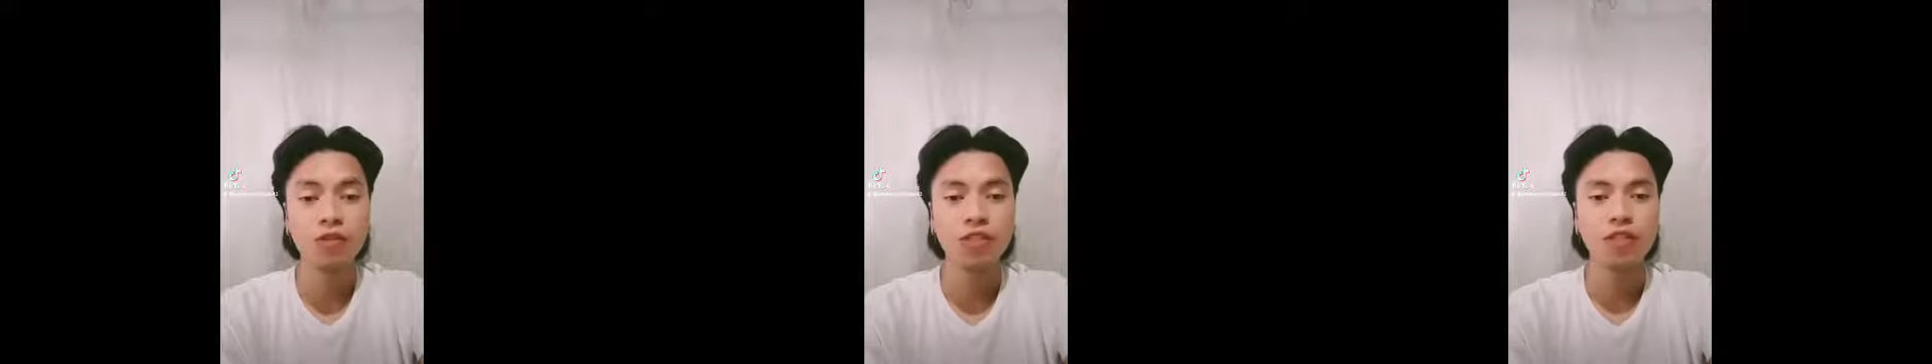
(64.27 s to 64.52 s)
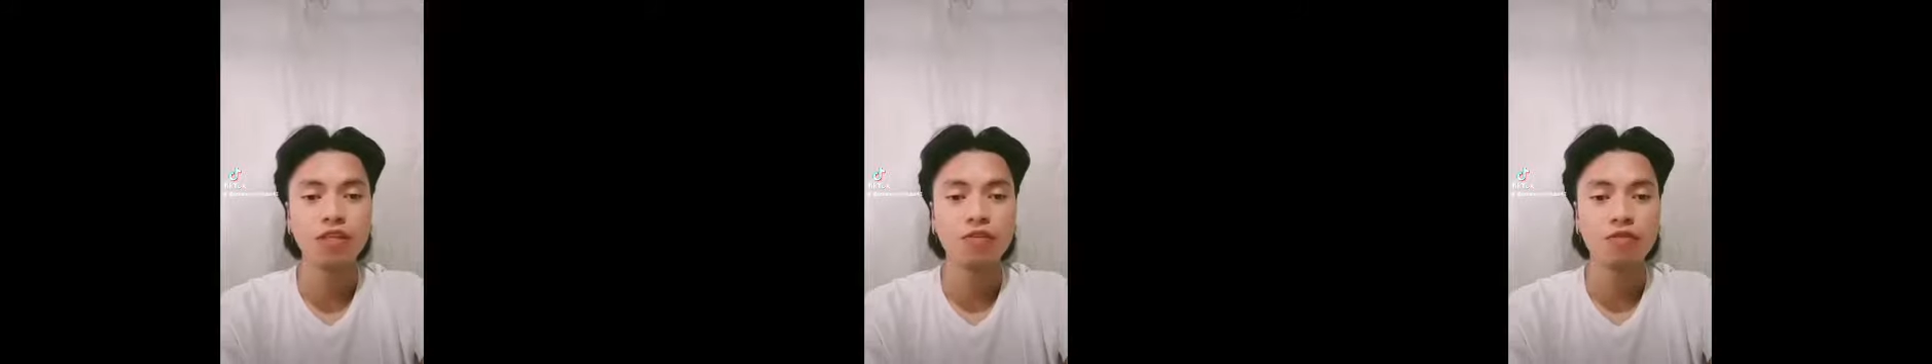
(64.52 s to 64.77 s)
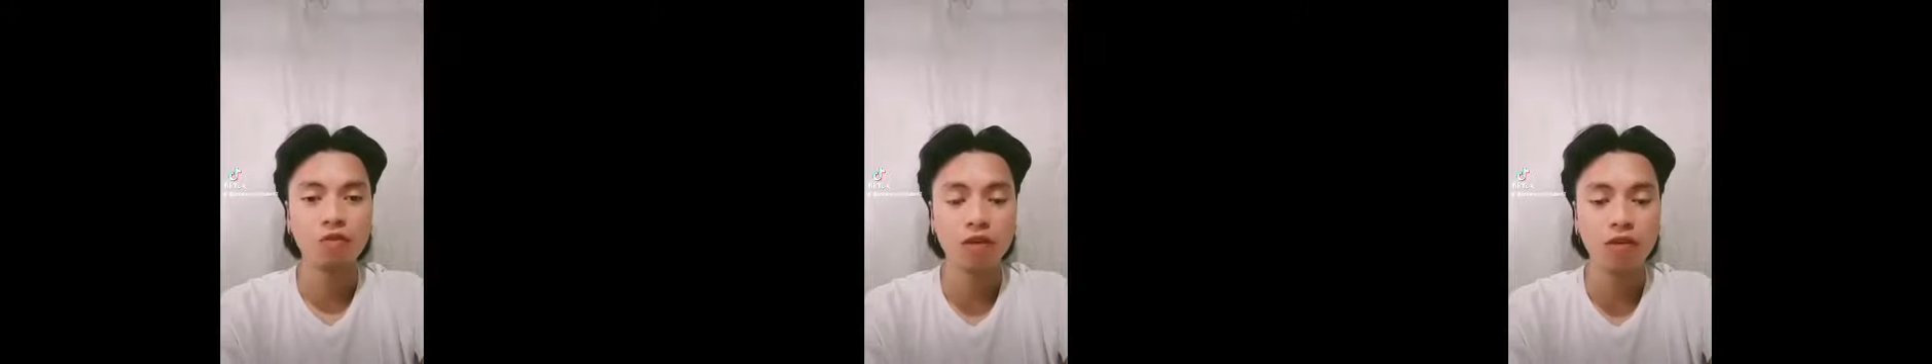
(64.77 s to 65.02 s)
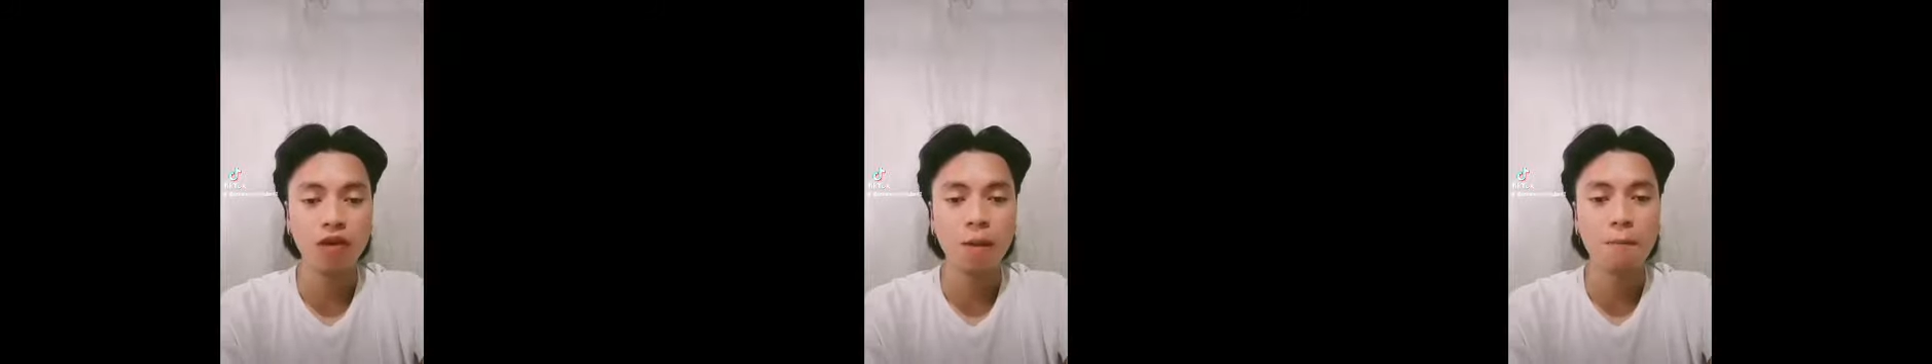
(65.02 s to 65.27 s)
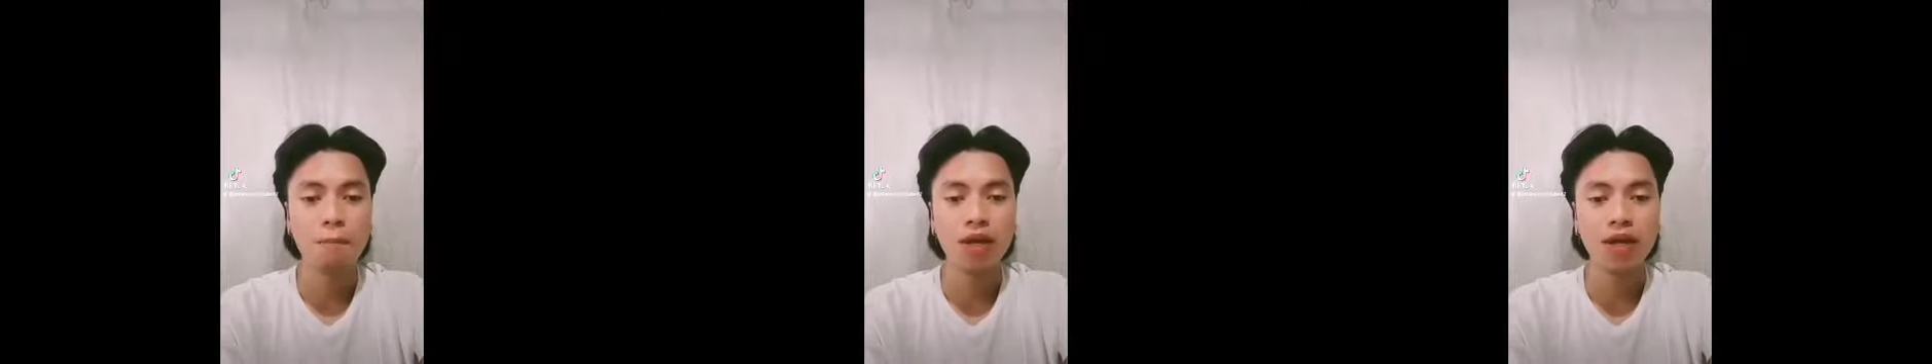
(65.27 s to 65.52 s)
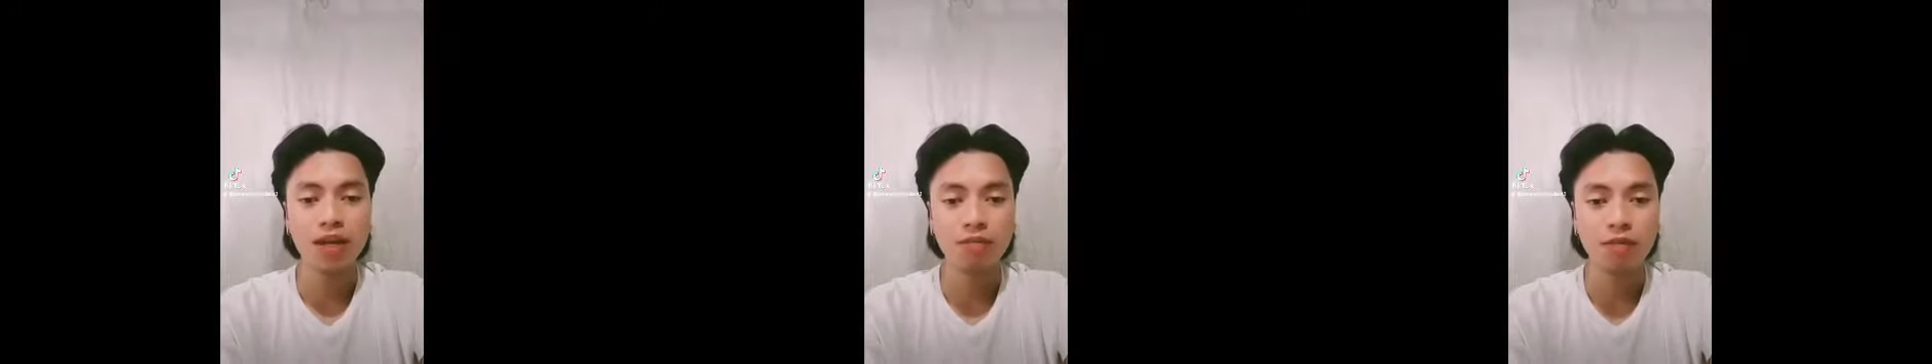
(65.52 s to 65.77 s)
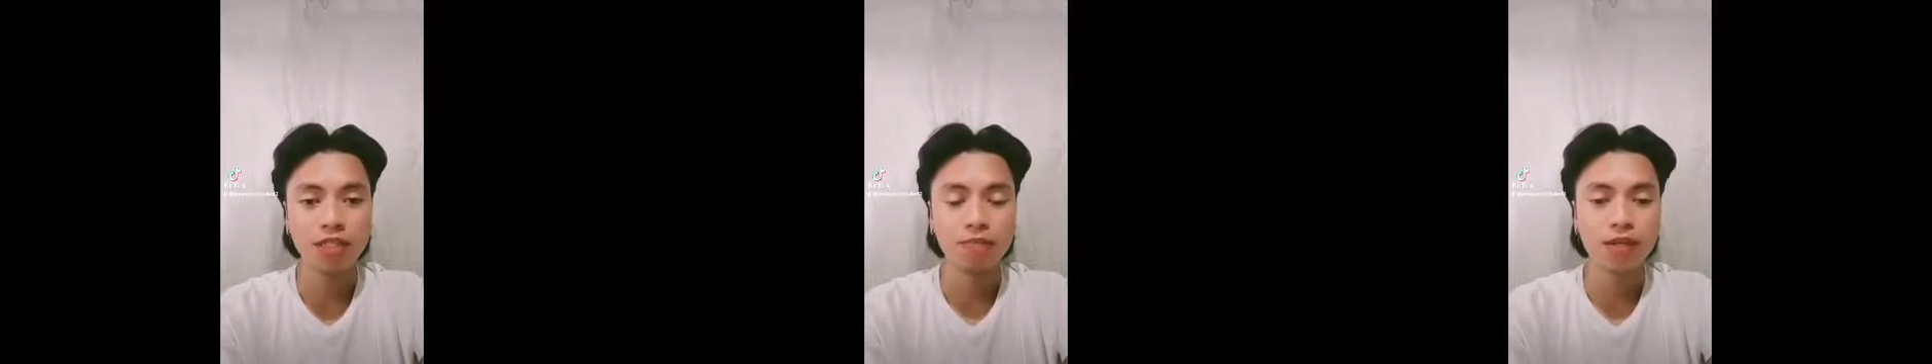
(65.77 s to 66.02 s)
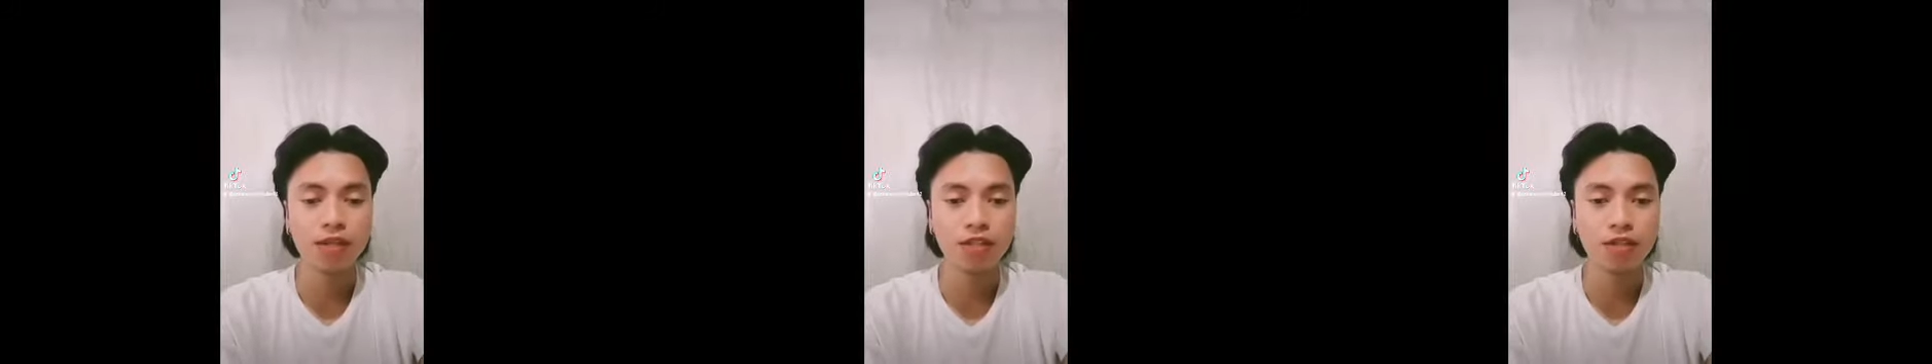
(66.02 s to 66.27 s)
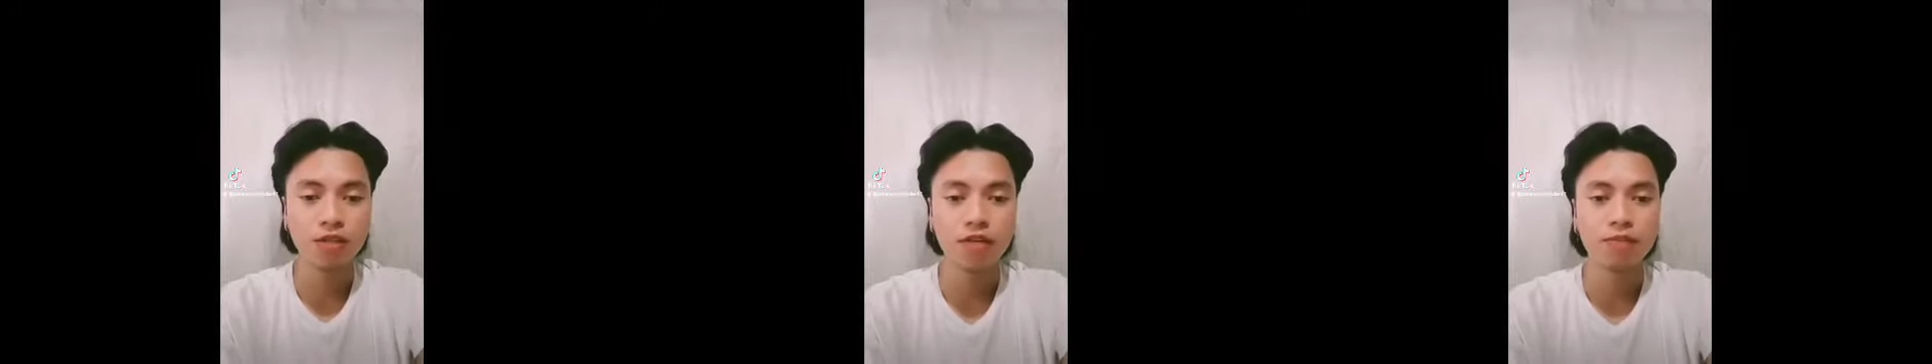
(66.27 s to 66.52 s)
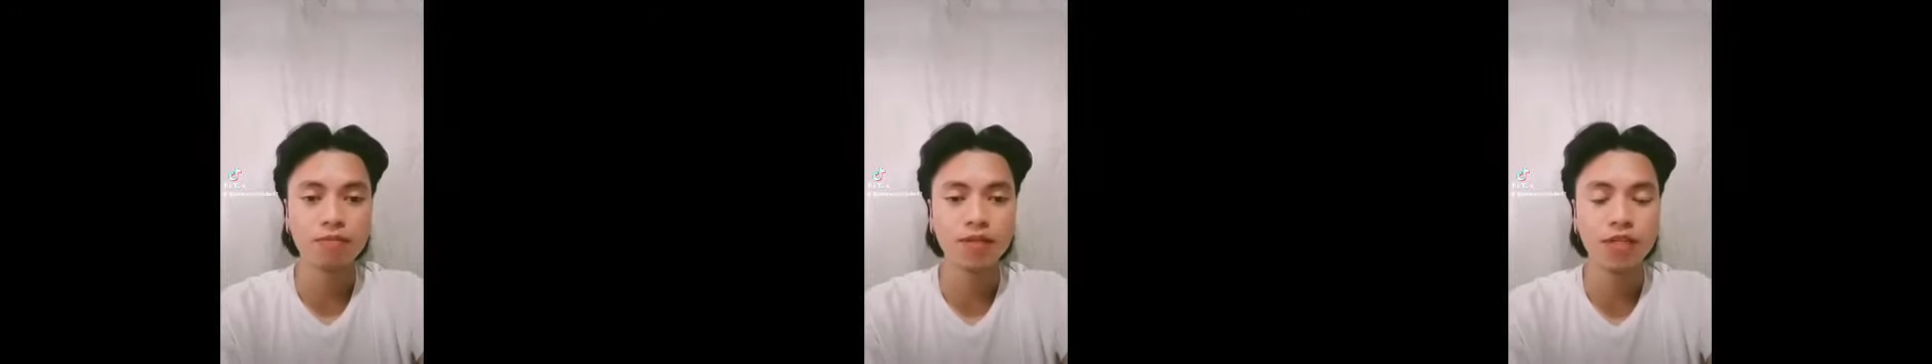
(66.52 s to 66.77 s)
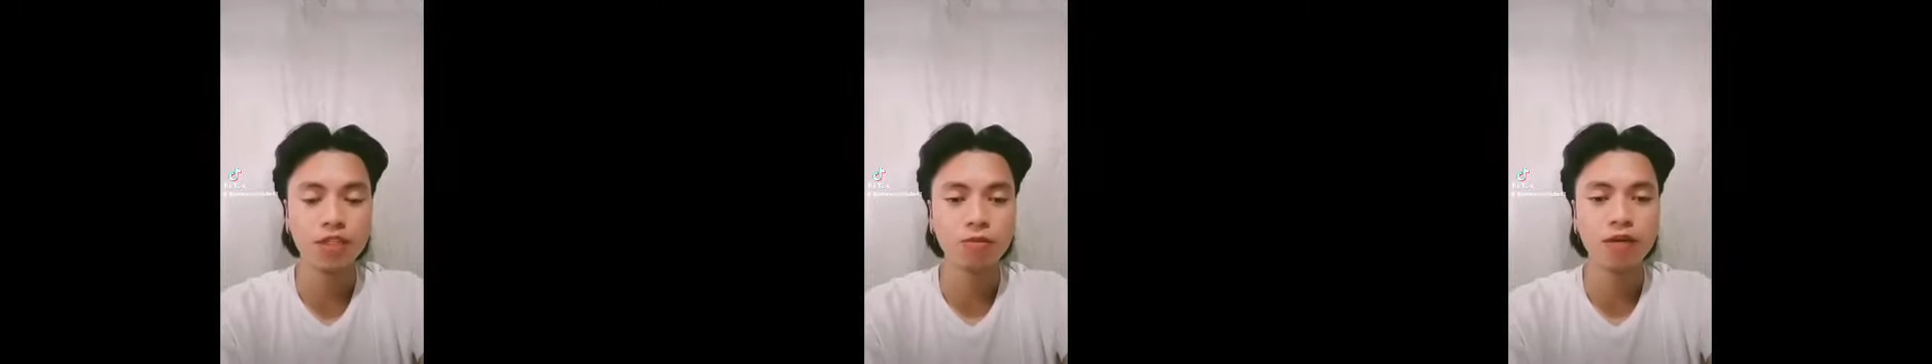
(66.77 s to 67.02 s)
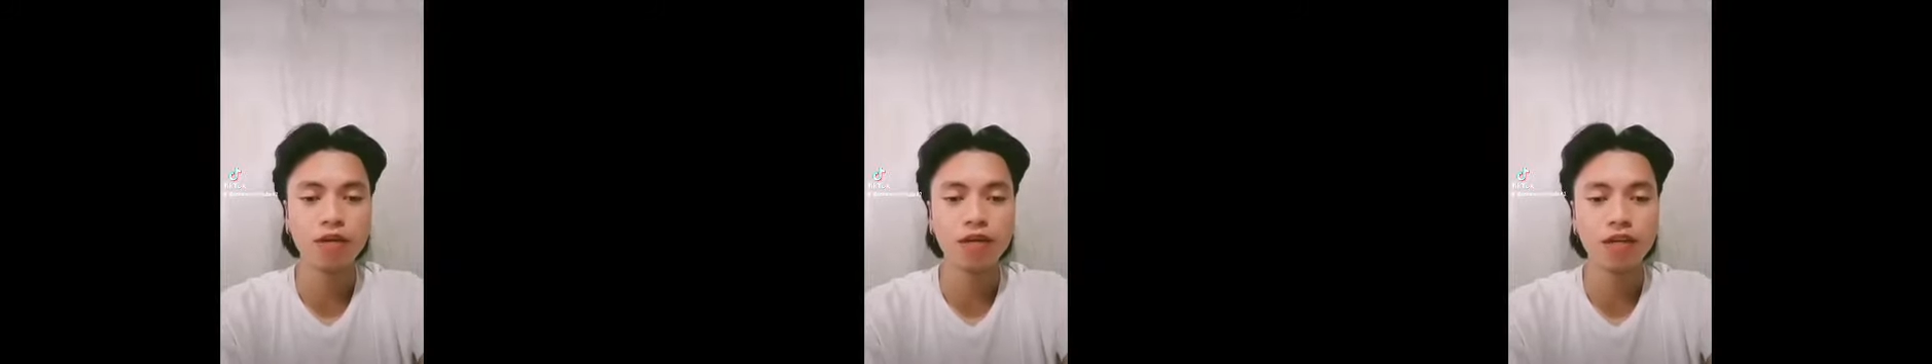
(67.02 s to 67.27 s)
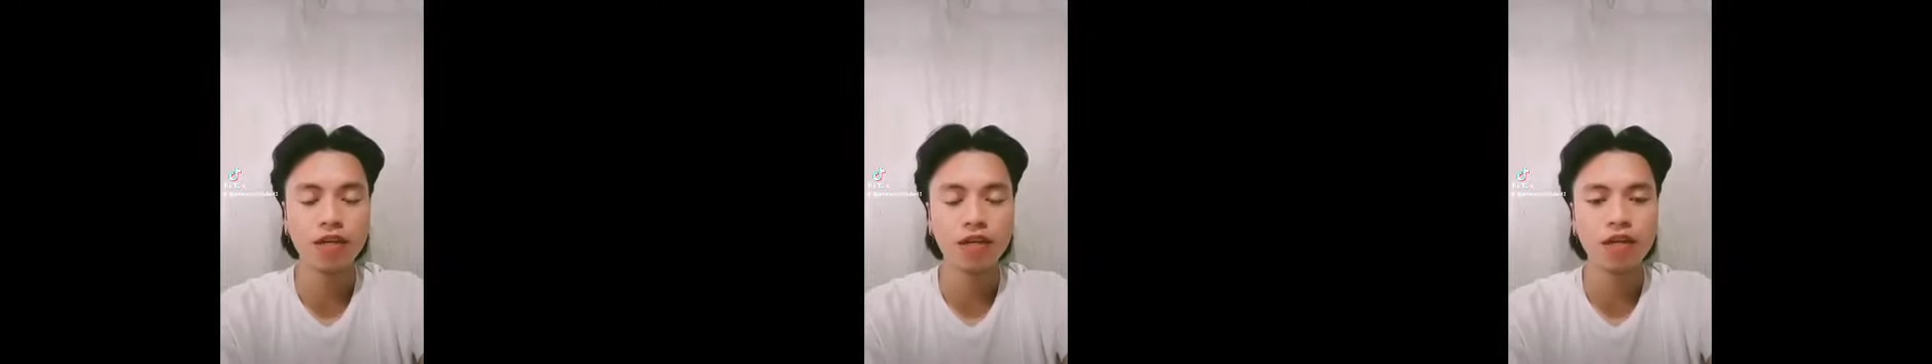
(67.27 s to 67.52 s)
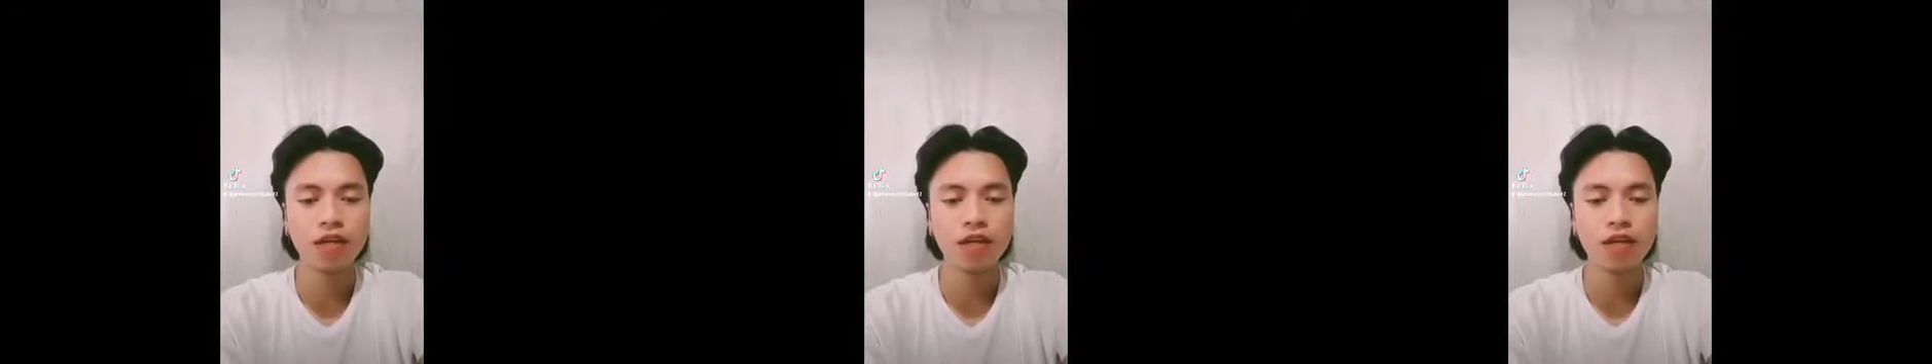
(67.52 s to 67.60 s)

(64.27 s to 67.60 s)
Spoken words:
to each and everyone. My name is Prince Dovic P. Soberi.